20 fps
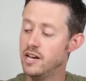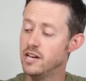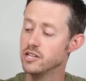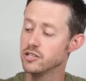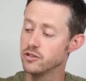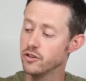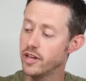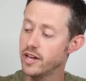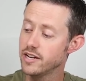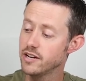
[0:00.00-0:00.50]

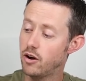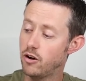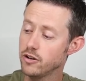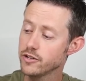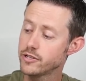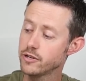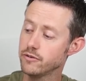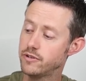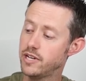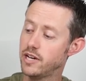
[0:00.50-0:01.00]
So that
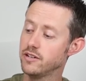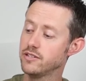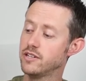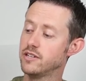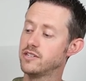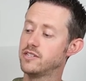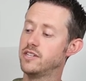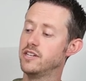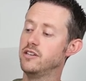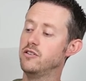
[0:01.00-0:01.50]
also tells
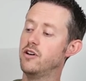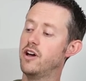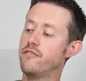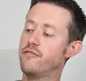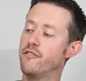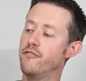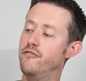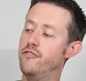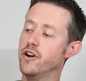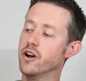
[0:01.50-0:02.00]
us that you
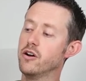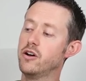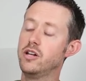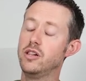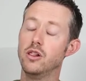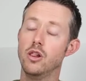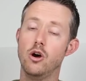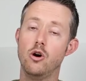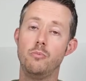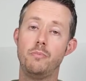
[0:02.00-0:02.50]
have a very
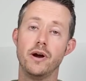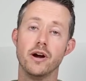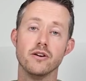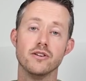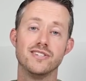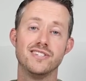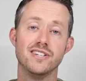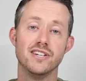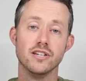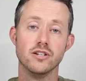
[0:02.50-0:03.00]
low
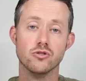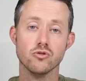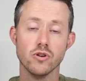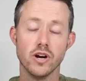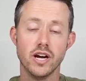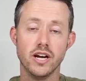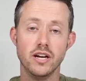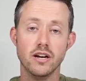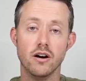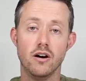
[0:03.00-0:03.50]
parasitic
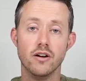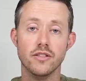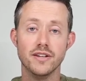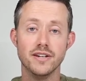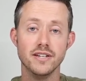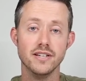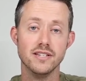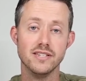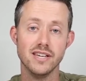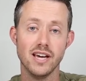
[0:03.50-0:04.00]
drain on
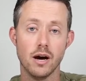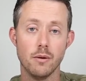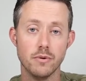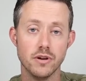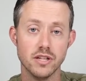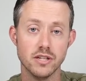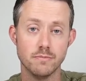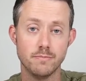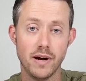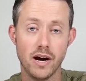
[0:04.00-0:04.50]
the DC
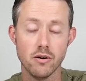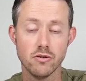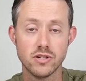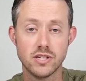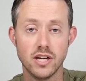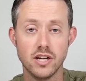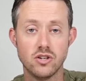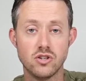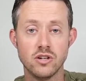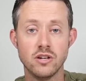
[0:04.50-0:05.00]
output of this power
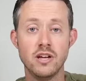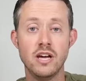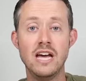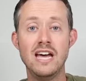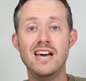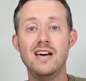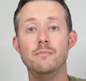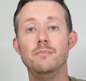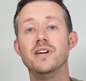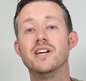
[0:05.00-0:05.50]
station
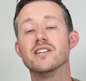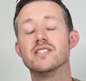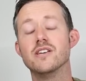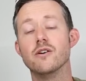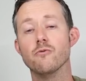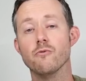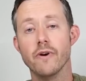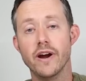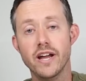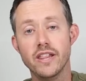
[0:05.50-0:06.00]
because
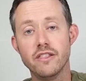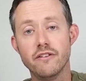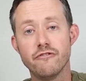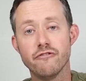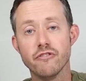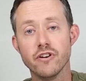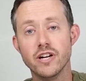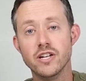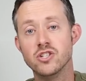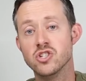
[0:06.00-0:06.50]
it ran the
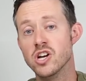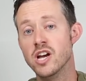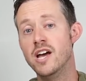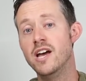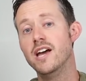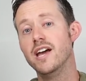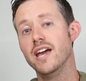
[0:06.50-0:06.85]
fridge